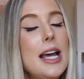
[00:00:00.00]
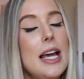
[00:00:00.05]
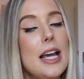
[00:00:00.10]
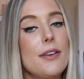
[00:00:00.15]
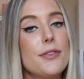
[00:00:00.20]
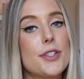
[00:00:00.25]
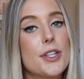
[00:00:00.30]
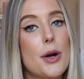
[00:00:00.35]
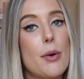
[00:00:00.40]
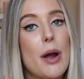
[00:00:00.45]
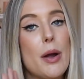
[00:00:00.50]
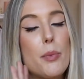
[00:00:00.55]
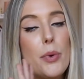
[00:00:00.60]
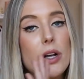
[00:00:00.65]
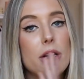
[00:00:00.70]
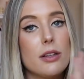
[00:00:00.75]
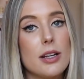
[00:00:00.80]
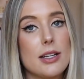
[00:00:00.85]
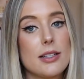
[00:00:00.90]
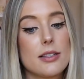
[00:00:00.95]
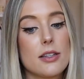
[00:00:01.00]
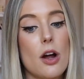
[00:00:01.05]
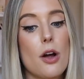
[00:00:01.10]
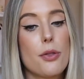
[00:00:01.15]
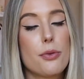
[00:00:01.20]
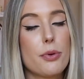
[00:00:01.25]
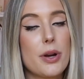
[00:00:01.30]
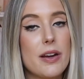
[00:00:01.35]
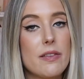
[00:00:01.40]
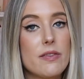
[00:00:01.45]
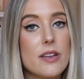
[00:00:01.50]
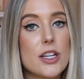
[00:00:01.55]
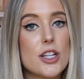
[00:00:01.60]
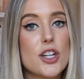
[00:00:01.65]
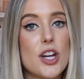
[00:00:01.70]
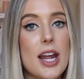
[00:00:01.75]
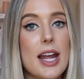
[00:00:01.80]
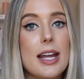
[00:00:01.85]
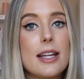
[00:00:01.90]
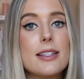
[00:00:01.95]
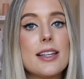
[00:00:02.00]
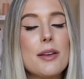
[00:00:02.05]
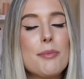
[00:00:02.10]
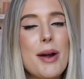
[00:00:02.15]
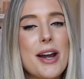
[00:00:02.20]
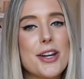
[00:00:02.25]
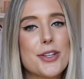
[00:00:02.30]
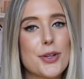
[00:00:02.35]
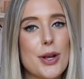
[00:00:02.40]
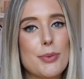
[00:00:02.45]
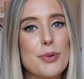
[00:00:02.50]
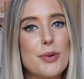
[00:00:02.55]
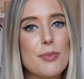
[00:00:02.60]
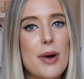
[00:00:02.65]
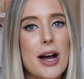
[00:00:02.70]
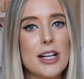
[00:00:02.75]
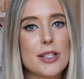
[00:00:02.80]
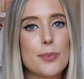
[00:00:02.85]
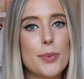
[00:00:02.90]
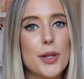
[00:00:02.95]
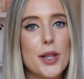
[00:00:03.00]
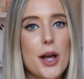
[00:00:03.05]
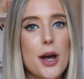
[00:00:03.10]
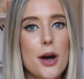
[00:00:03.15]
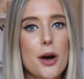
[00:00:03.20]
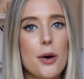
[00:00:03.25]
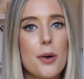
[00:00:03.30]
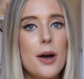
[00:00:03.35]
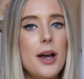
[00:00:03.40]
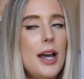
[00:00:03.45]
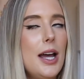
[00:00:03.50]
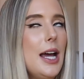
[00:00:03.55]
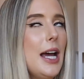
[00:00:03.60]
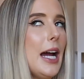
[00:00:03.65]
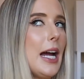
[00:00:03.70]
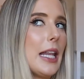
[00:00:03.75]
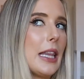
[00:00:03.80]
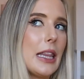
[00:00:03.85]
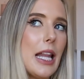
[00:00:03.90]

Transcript: If so, I will list all three of these shades in my description box below. And